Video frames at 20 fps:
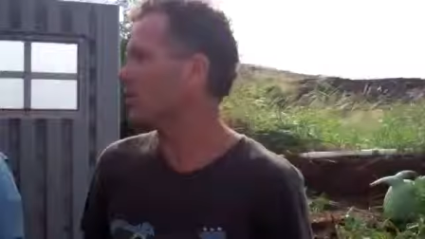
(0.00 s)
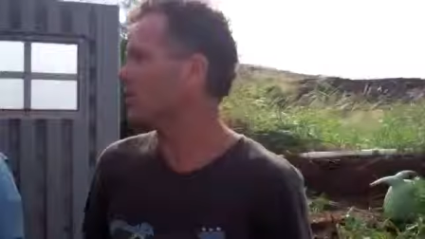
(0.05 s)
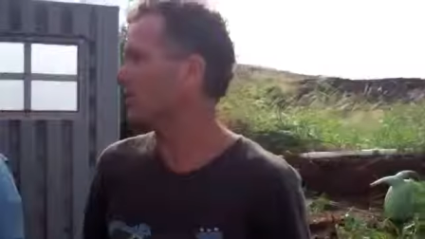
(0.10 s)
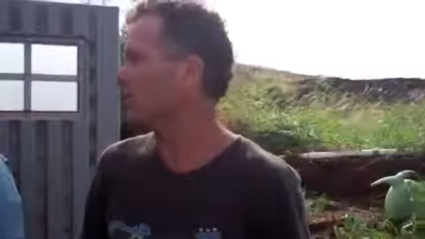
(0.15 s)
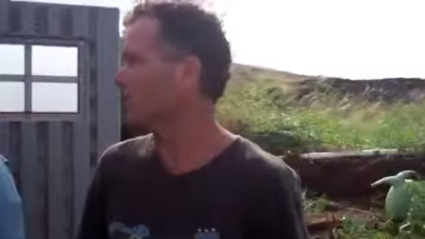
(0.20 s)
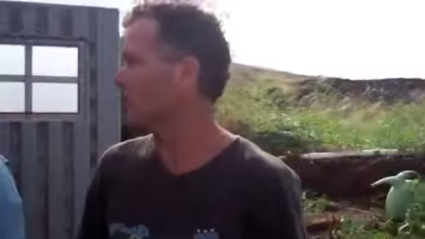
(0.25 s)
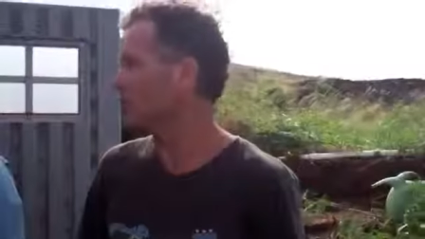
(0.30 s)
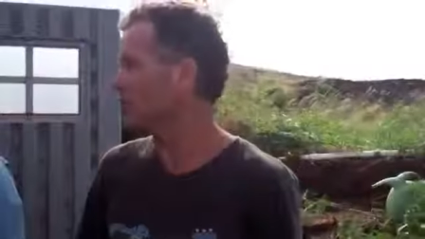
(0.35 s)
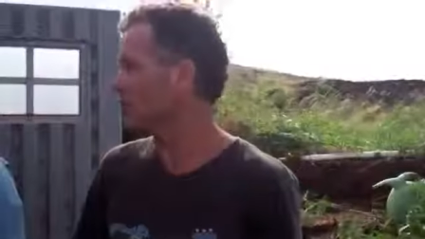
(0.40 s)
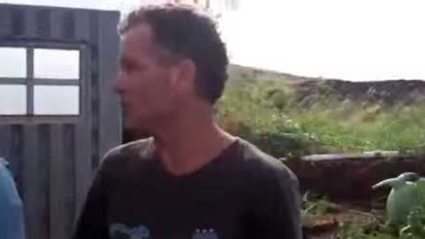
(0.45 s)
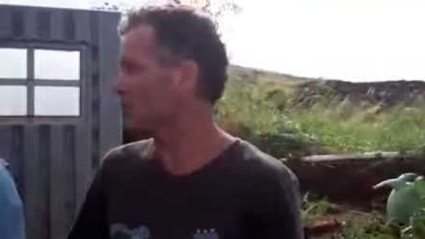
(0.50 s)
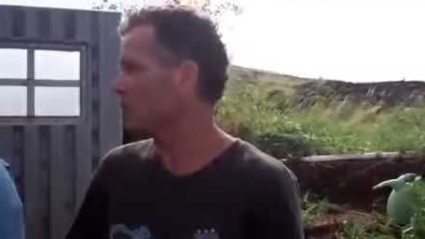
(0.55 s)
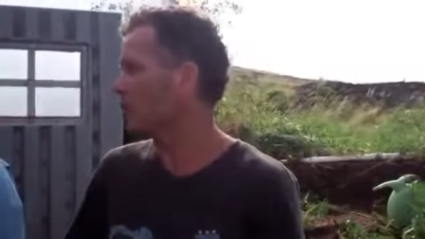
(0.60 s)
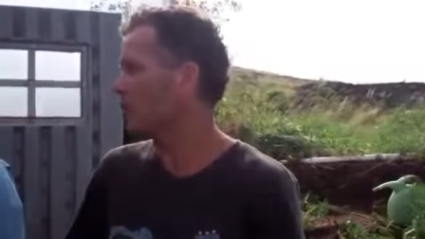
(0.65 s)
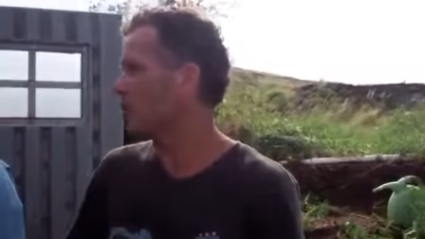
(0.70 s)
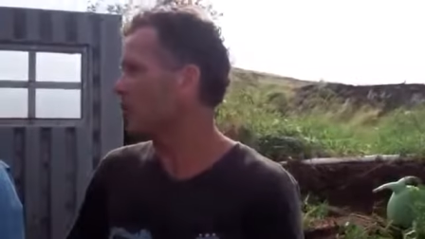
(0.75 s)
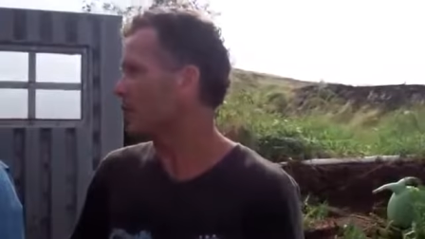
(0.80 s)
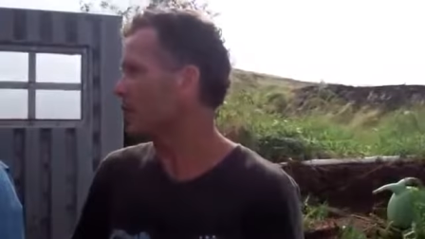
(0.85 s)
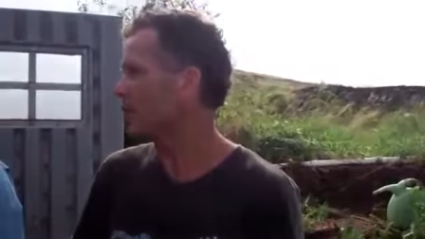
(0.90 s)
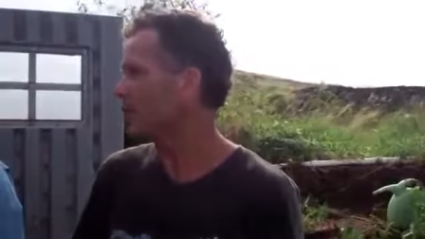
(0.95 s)
It's just
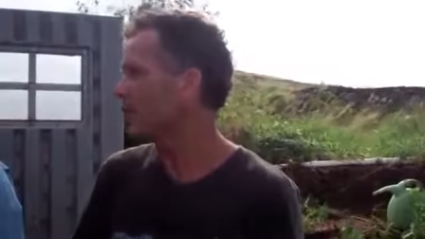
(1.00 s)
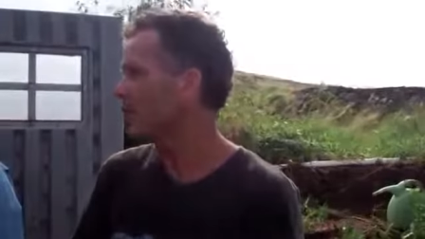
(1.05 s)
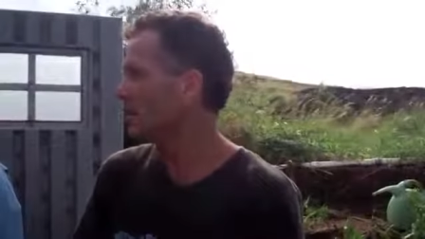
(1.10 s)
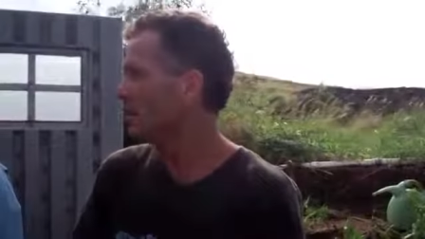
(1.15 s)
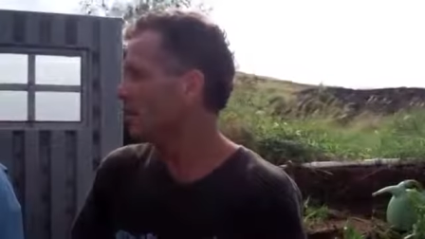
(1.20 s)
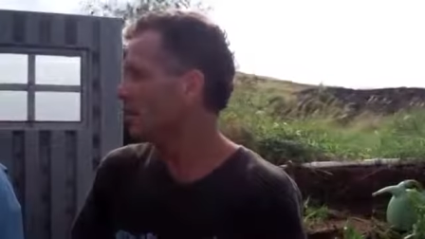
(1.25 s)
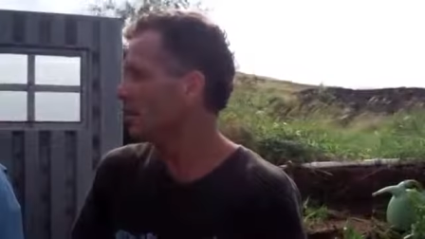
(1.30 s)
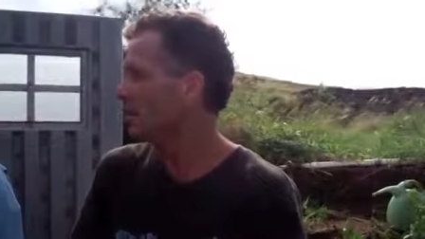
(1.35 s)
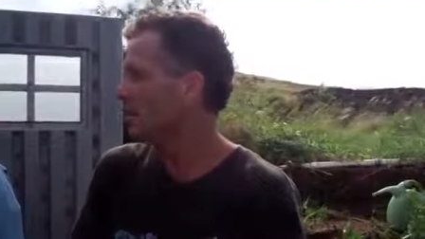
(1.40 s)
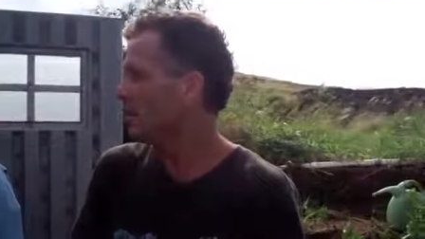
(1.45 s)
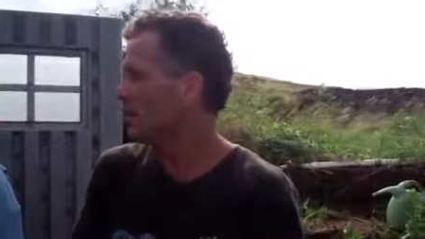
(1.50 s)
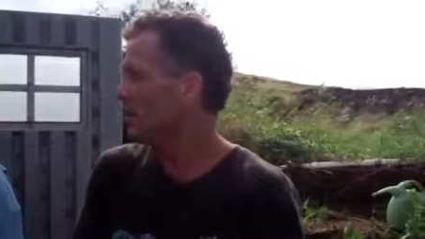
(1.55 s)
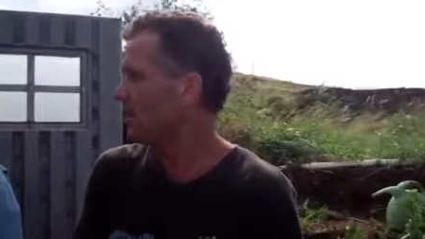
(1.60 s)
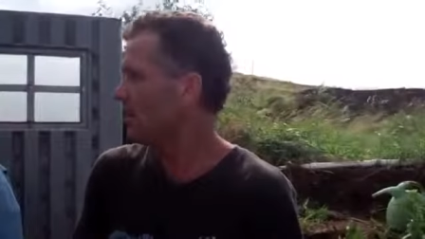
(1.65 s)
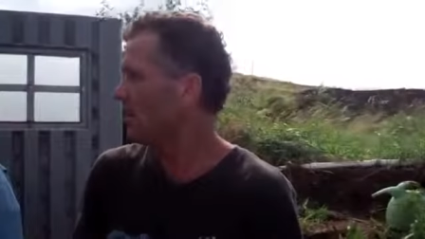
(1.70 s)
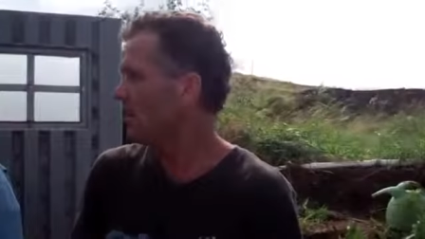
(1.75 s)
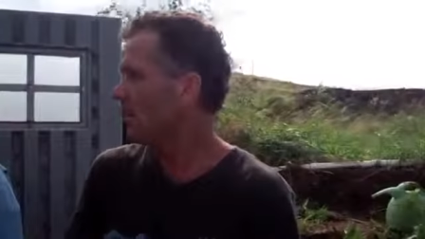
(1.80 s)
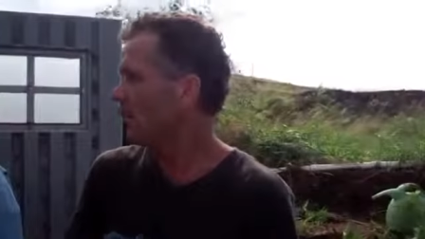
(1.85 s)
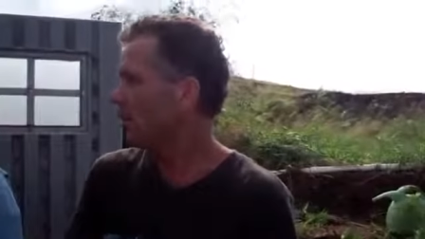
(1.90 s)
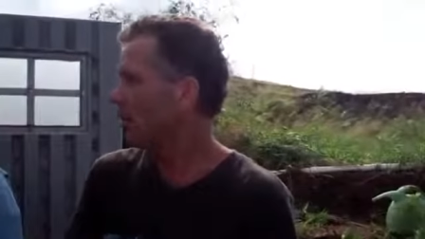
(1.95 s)
totally... Yeah, a
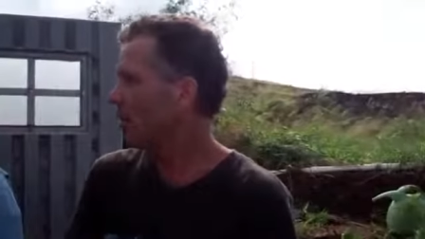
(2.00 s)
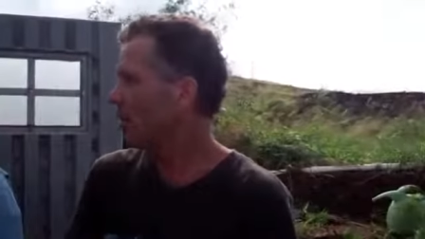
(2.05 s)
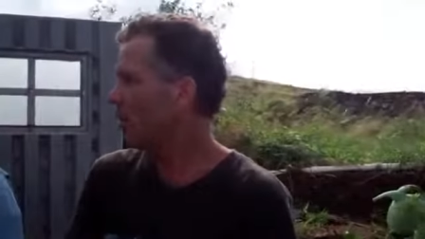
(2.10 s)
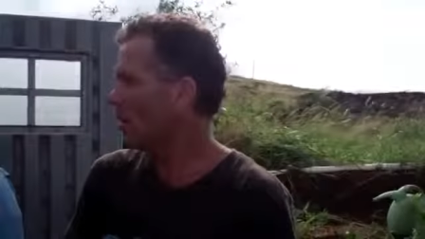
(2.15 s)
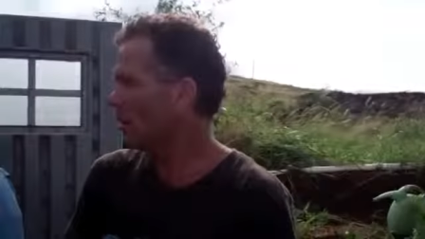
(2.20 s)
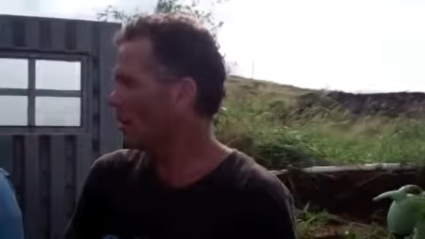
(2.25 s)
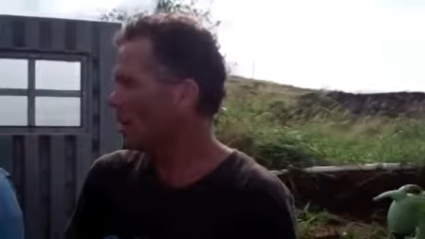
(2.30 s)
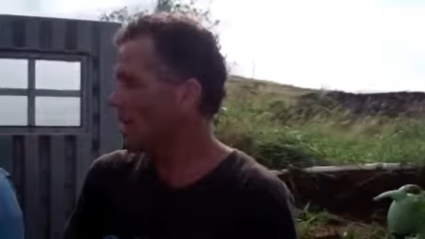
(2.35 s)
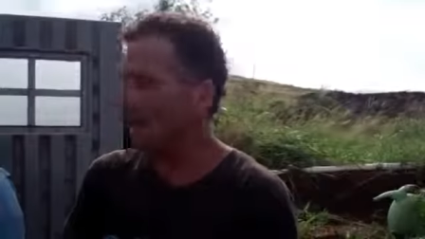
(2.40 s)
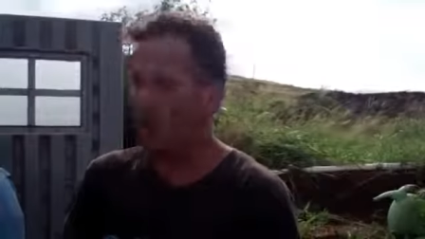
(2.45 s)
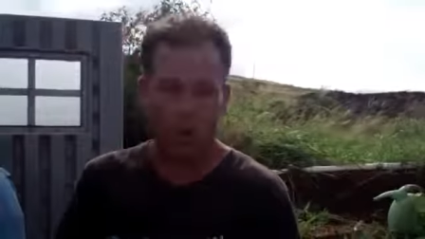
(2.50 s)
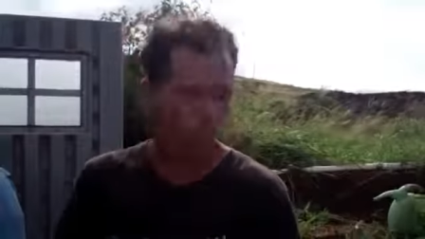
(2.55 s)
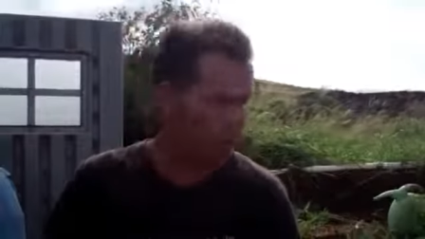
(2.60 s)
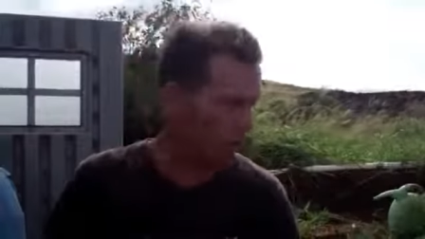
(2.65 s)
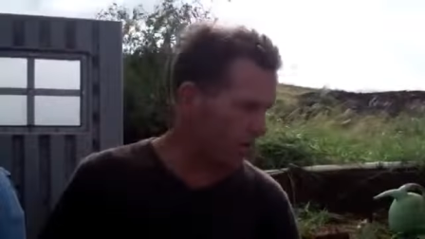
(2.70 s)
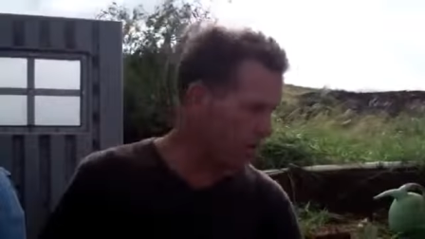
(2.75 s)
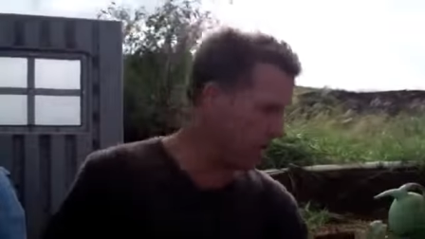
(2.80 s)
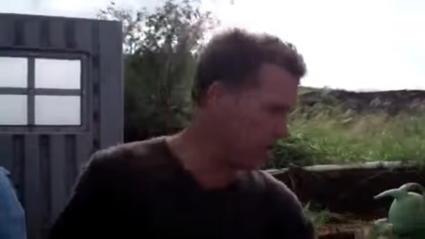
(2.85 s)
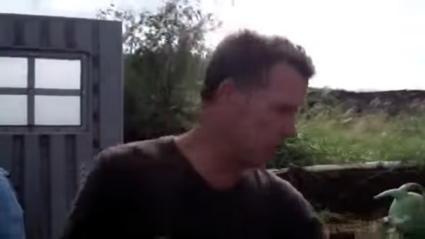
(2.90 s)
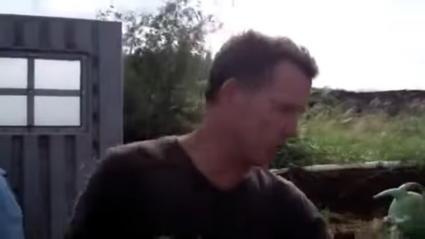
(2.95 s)
wind-powered air pump. Yeah,
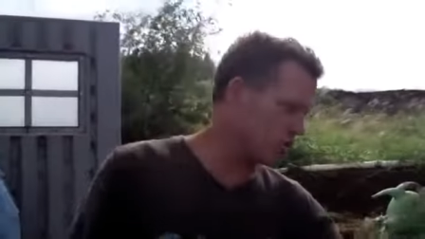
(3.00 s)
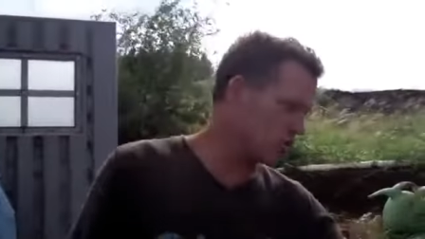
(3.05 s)
or you could do